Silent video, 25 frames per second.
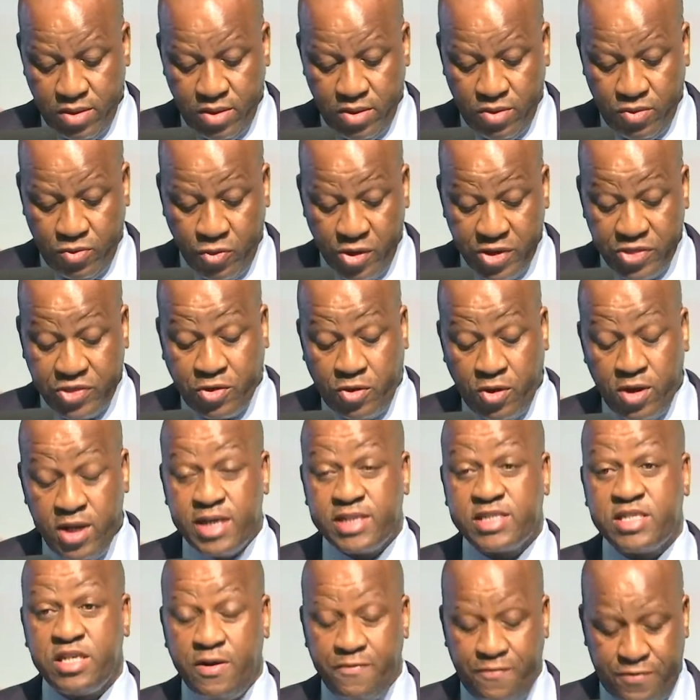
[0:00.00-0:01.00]
with
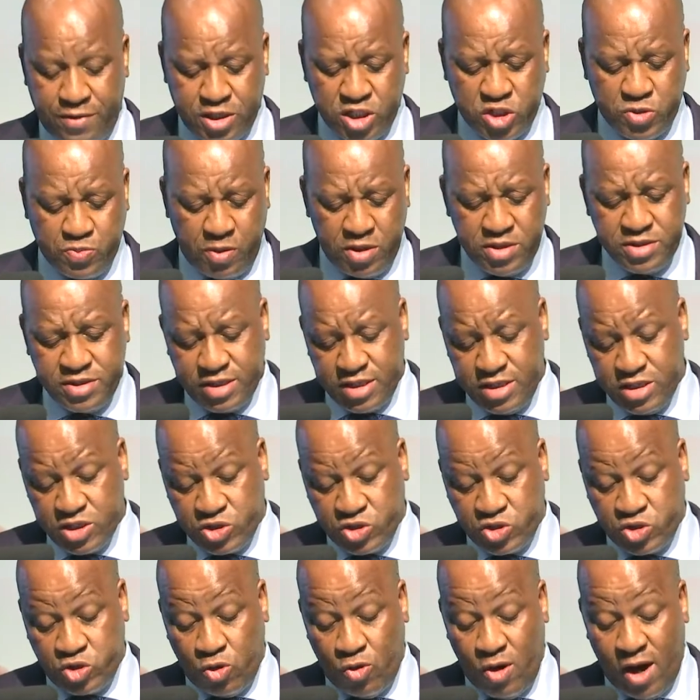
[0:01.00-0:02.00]
collective
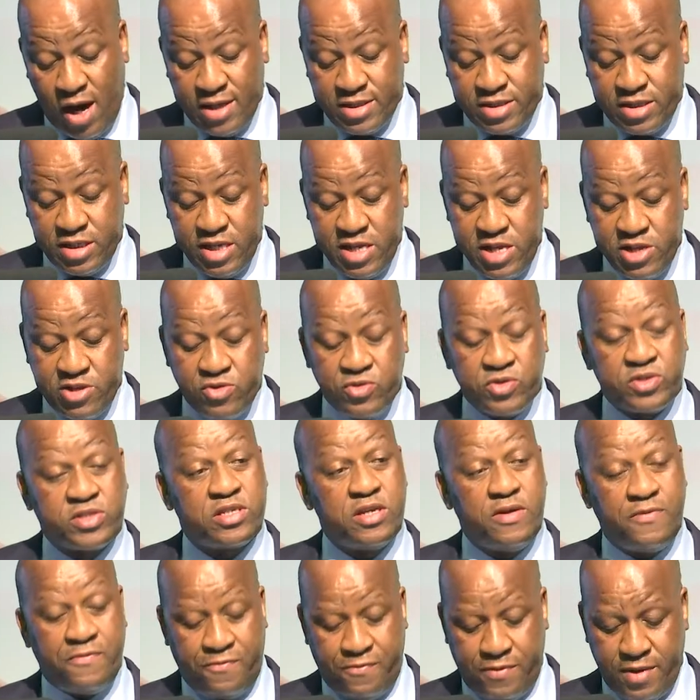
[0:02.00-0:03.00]
responses towards
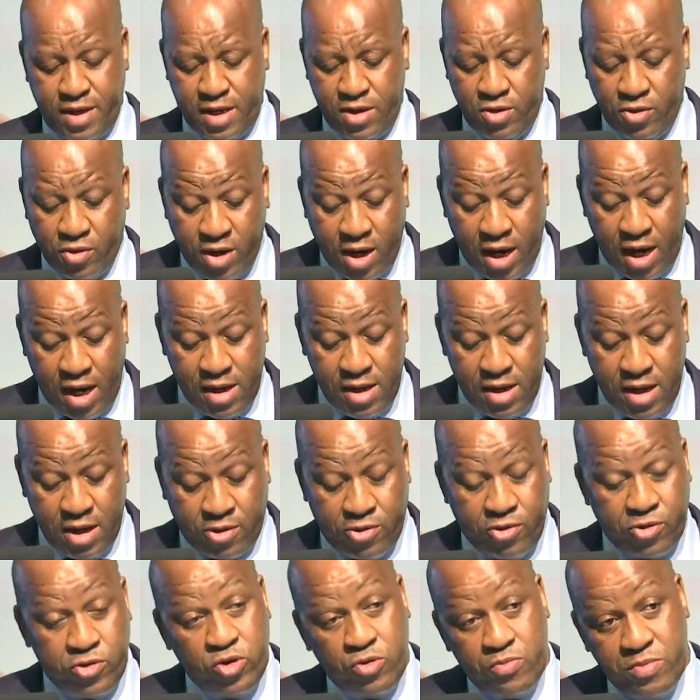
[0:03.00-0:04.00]
inclusive local
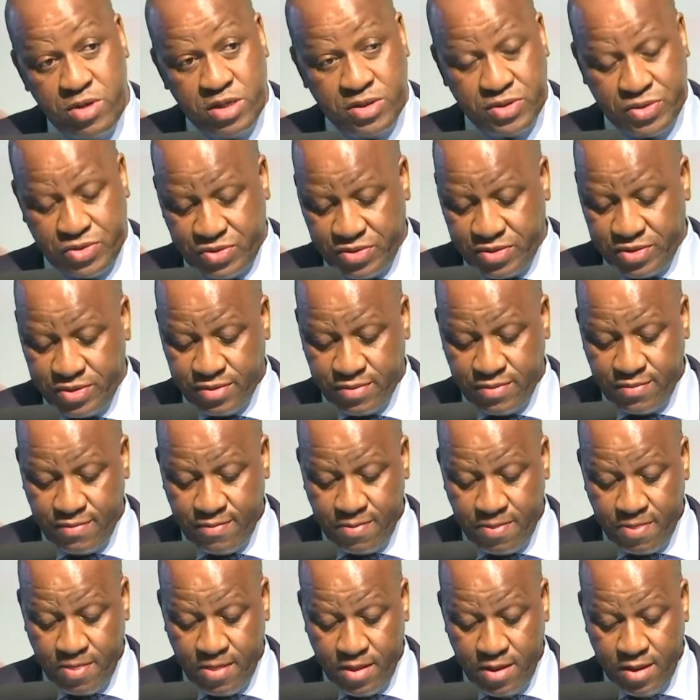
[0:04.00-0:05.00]
economies
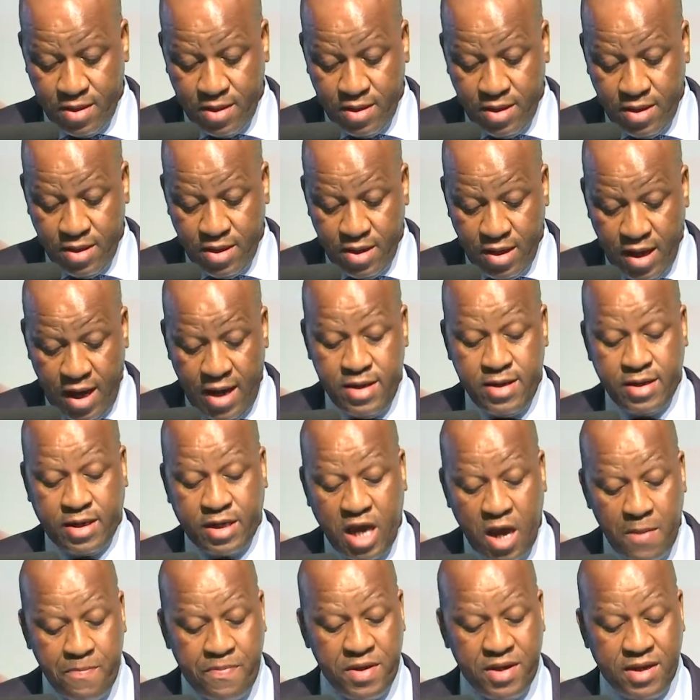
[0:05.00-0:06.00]
and
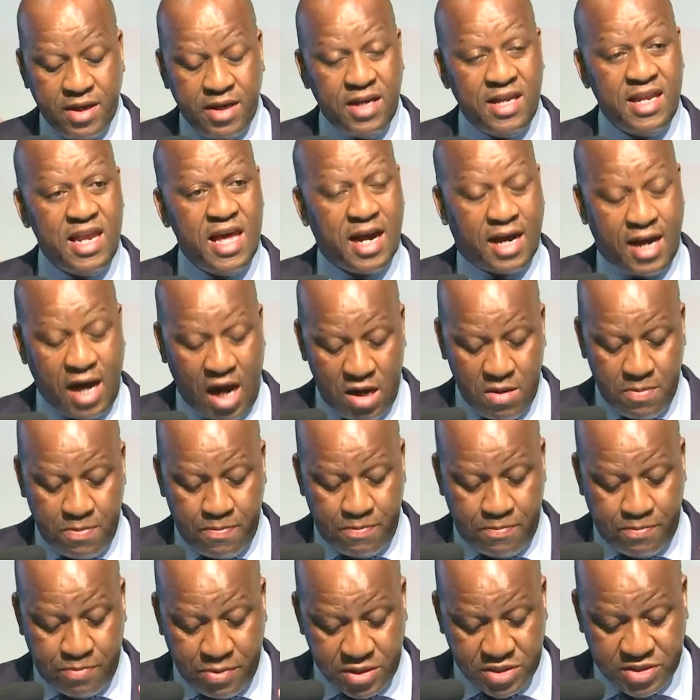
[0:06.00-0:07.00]
curbing illegal
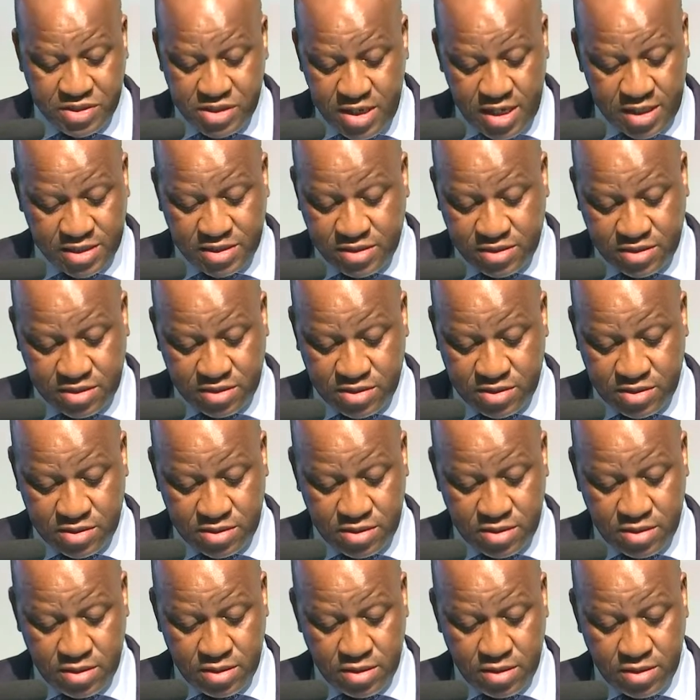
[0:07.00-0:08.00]

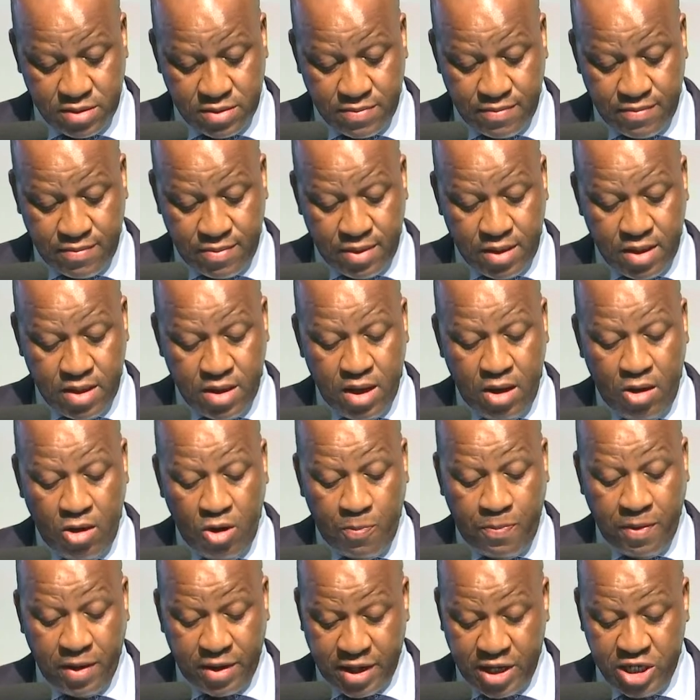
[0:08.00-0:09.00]
business
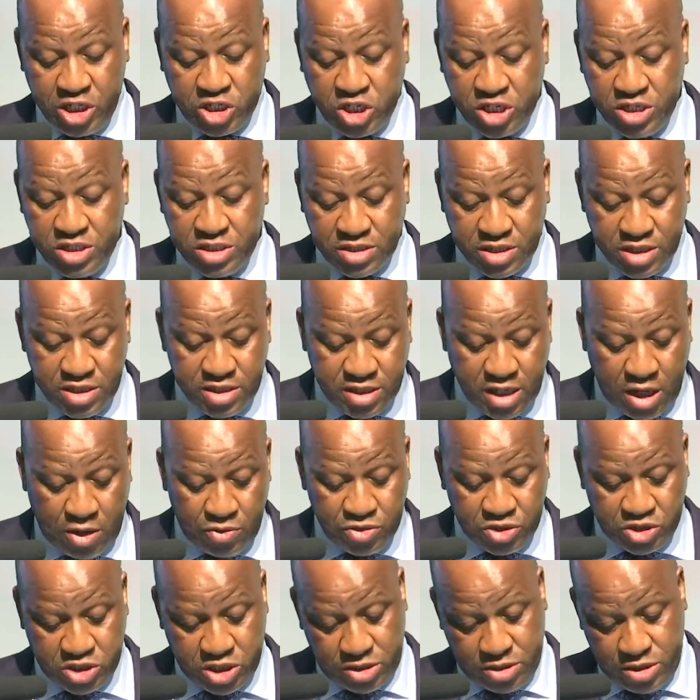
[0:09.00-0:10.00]
operations in
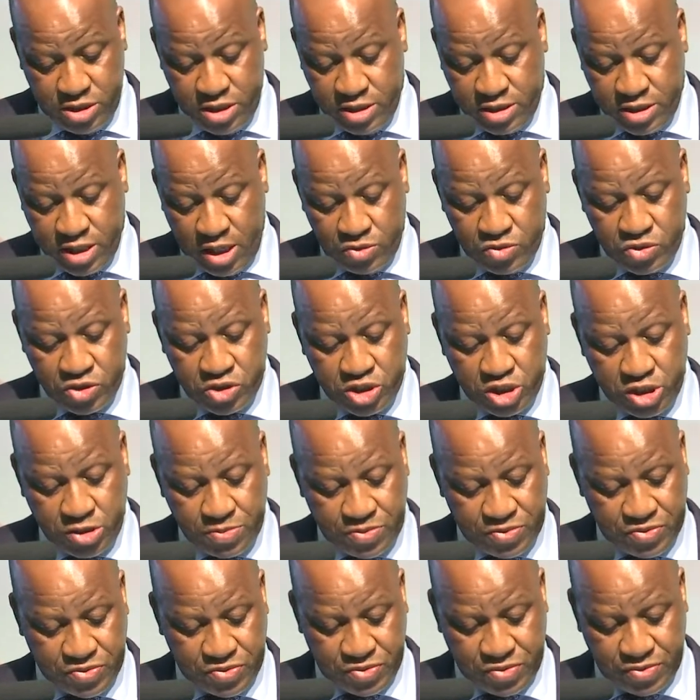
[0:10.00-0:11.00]

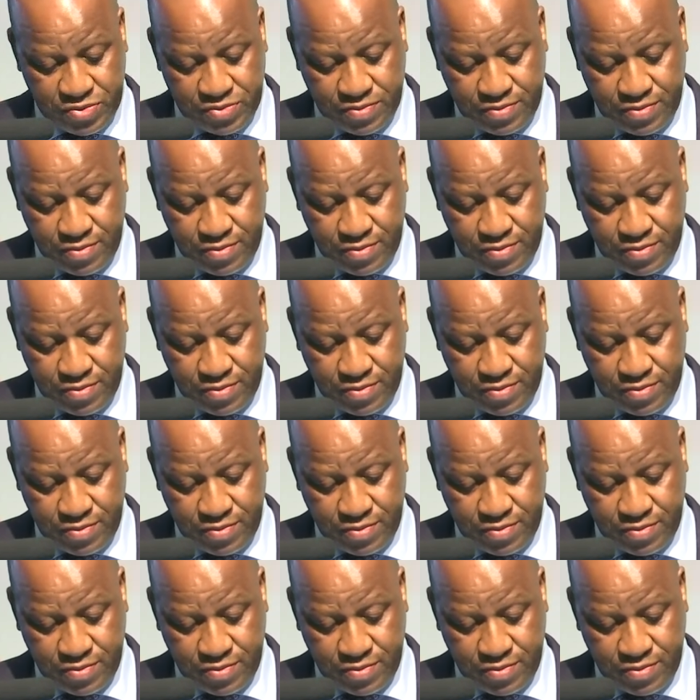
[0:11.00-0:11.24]
townships.